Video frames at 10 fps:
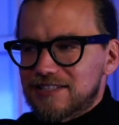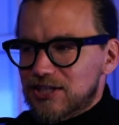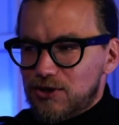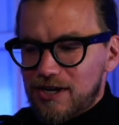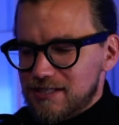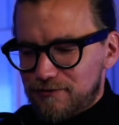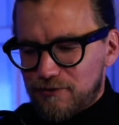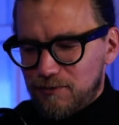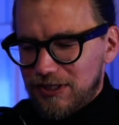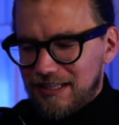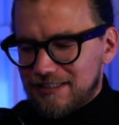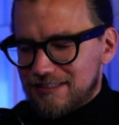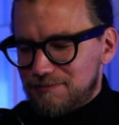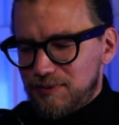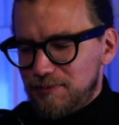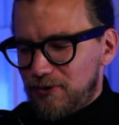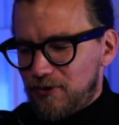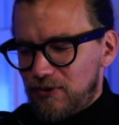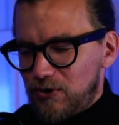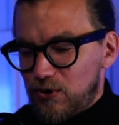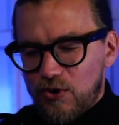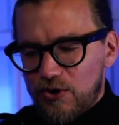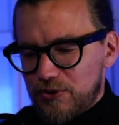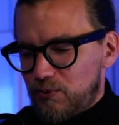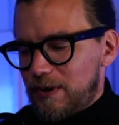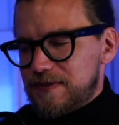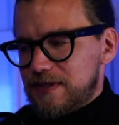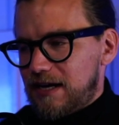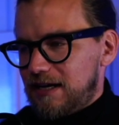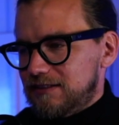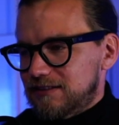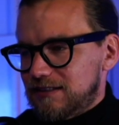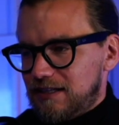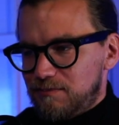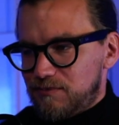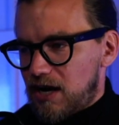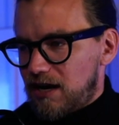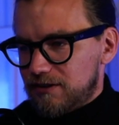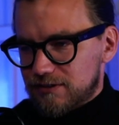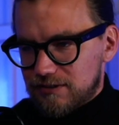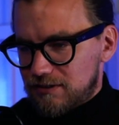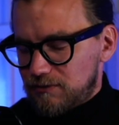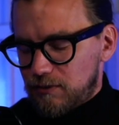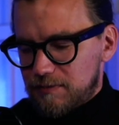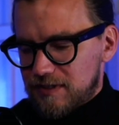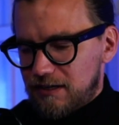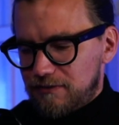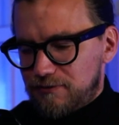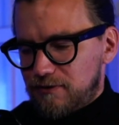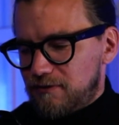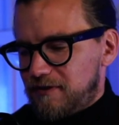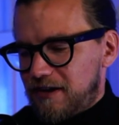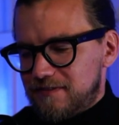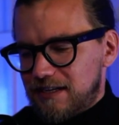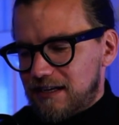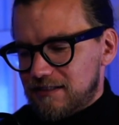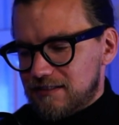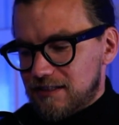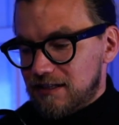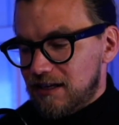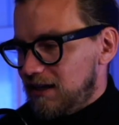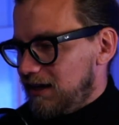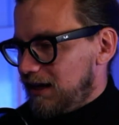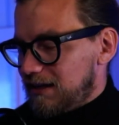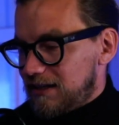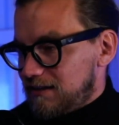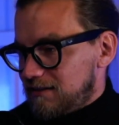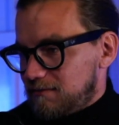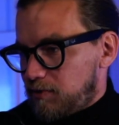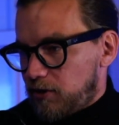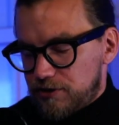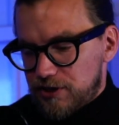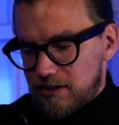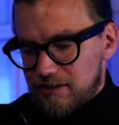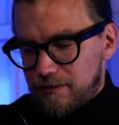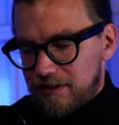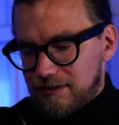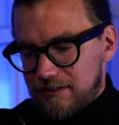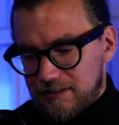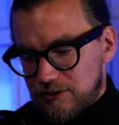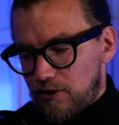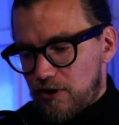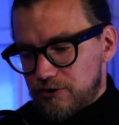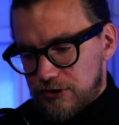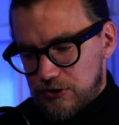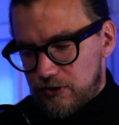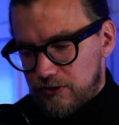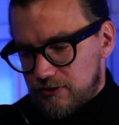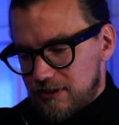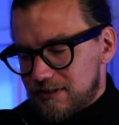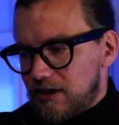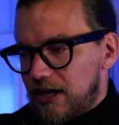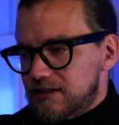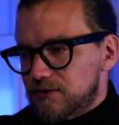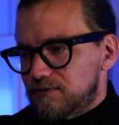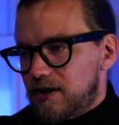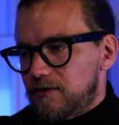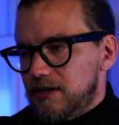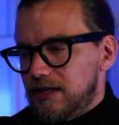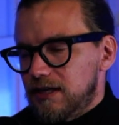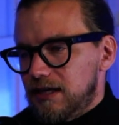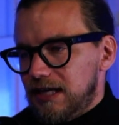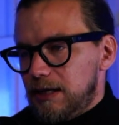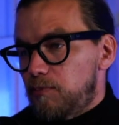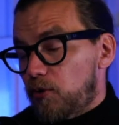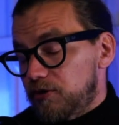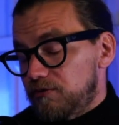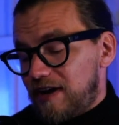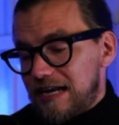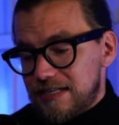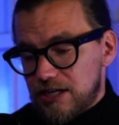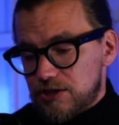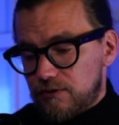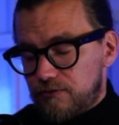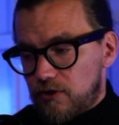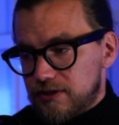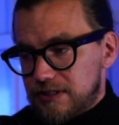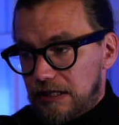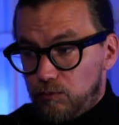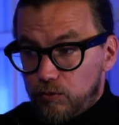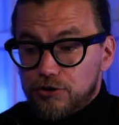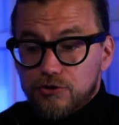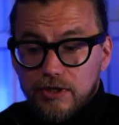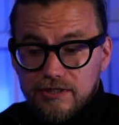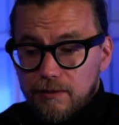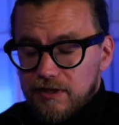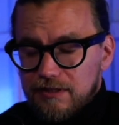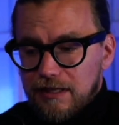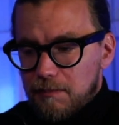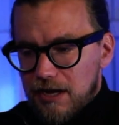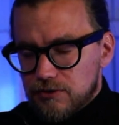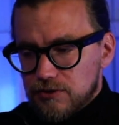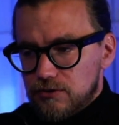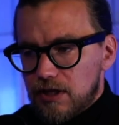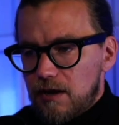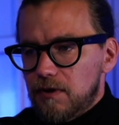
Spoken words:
crazy for me that people go on the website and browse the website for 5 seconds and then purchase something that is $200. It's a very important validation for us that we're doing something that matters to them.